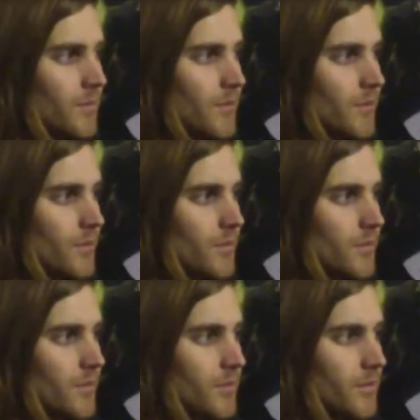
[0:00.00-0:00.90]

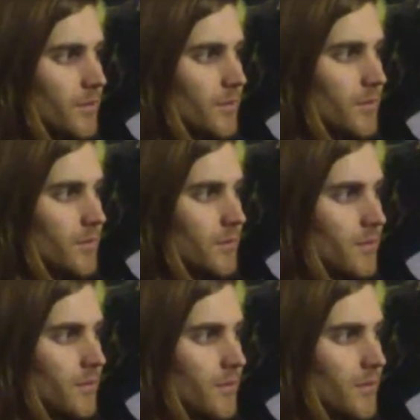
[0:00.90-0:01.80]

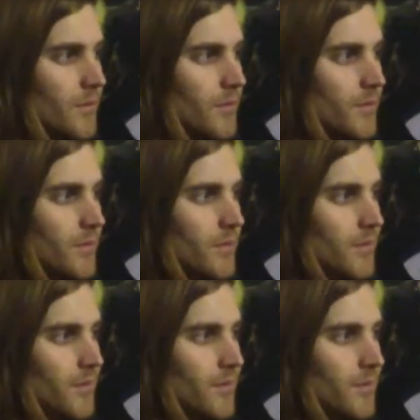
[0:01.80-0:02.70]

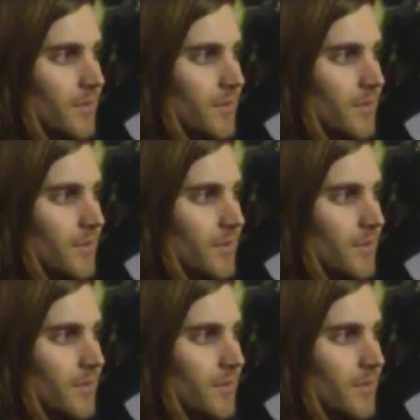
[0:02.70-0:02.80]
The person shown says nothing.